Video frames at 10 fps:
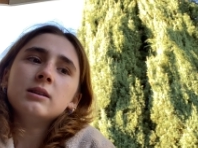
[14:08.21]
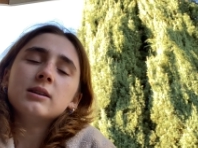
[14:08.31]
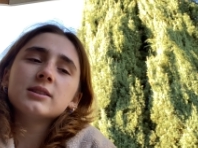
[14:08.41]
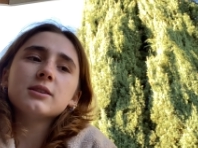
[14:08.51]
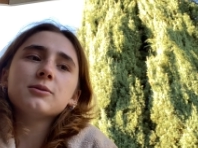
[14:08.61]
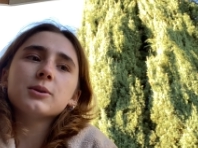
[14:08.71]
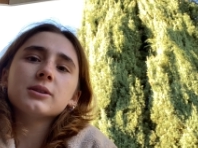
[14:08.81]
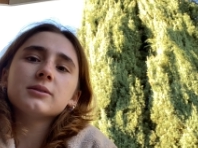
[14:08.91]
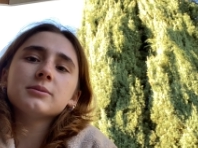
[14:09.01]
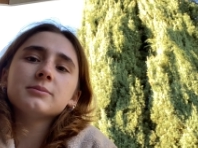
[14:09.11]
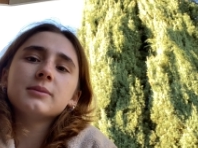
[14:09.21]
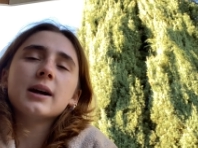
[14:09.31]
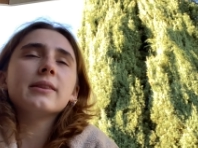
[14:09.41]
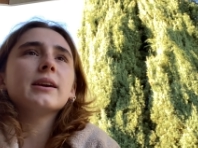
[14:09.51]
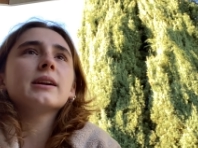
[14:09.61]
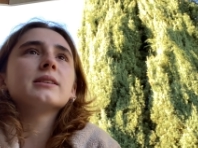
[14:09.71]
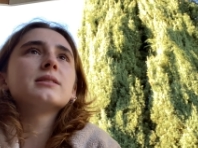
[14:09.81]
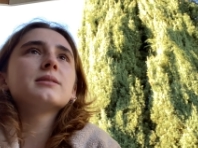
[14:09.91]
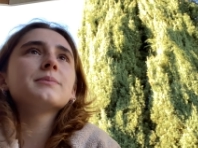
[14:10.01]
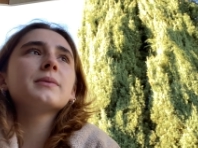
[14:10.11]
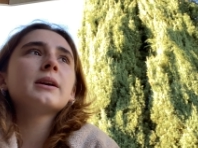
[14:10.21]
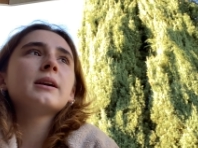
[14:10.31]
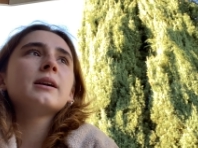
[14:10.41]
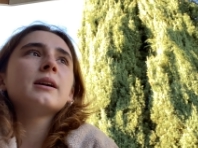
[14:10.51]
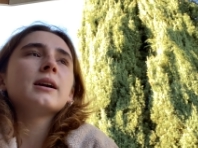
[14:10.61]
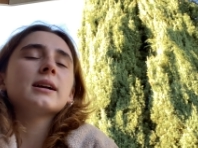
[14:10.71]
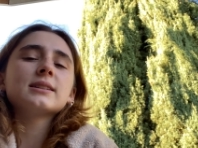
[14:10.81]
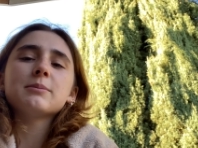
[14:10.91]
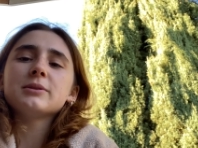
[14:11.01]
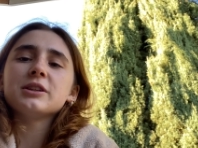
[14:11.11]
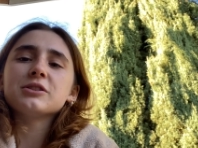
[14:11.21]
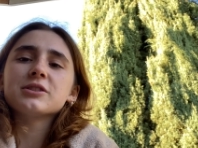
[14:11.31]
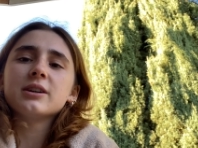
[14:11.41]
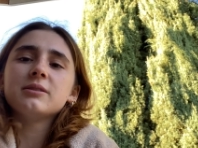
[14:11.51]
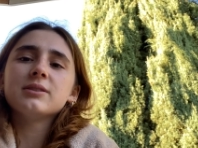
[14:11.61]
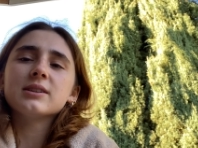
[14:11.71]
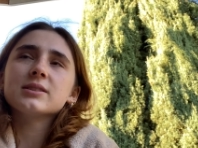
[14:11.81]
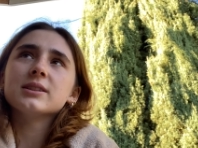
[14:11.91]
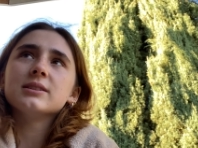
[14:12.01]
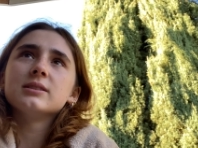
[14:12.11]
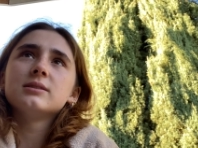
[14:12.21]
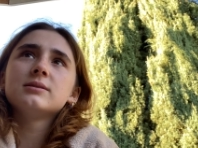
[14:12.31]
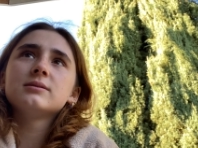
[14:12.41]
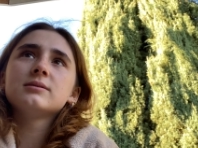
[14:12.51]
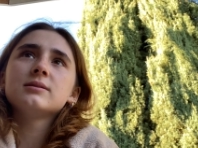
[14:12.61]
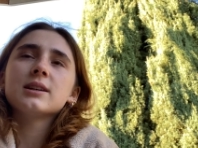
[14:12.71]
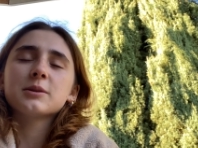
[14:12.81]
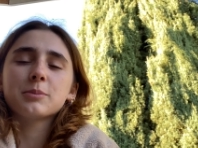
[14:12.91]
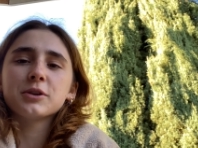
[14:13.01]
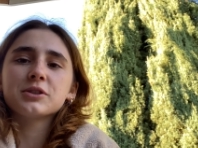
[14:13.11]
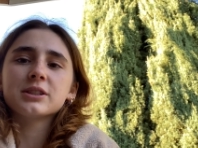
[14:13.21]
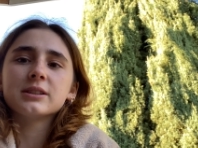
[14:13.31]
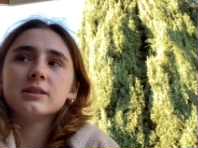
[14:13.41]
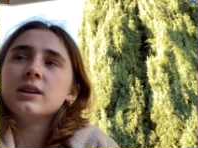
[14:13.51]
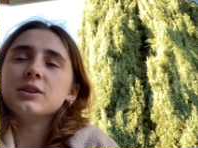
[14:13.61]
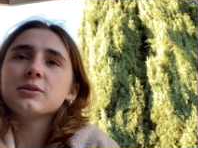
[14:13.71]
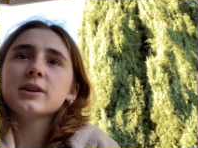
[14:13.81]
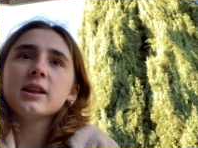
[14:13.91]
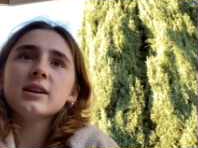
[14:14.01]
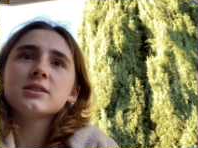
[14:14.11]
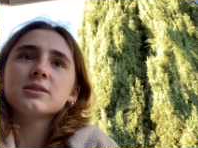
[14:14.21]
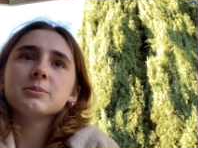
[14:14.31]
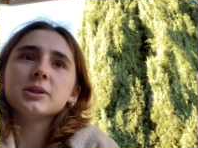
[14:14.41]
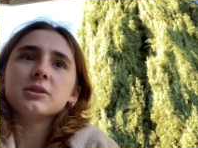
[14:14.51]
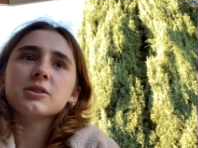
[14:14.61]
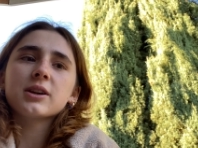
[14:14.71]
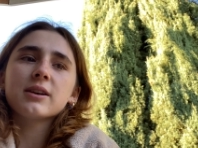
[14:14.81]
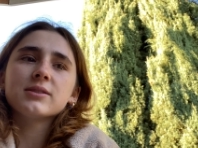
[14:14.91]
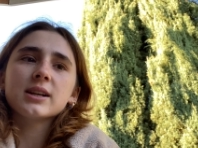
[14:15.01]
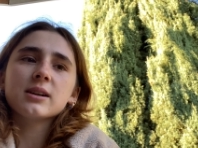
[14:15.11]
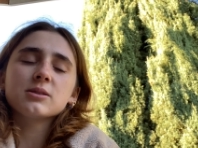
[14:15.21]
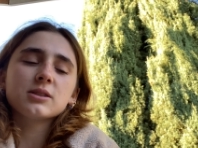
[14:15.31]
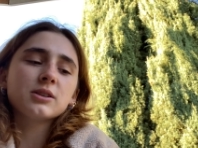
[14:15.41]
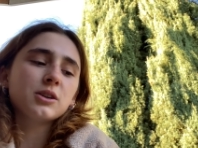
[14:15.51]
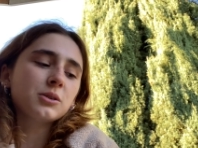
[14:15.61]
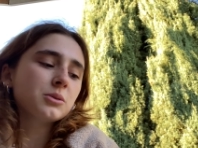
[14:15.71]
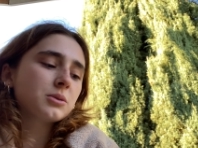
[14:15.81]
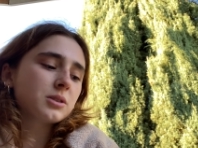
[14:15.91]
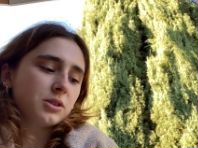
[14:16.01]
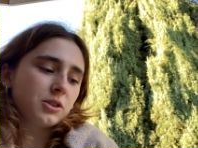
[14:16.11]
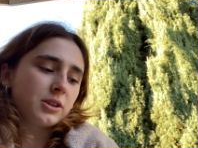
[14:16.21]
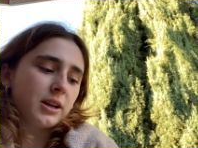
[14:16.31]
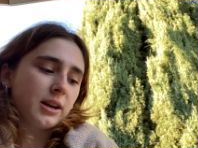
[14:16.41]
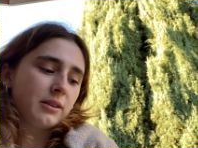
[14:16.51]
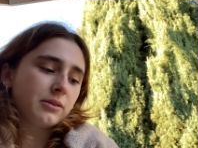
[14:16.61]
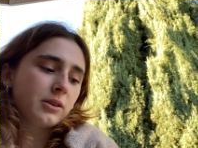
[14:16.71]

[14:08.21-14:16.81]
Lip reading: self-worth, I think, is accepting yourself as a person. You realize, I mean, you're gonna have downs and lows, and you're gonna have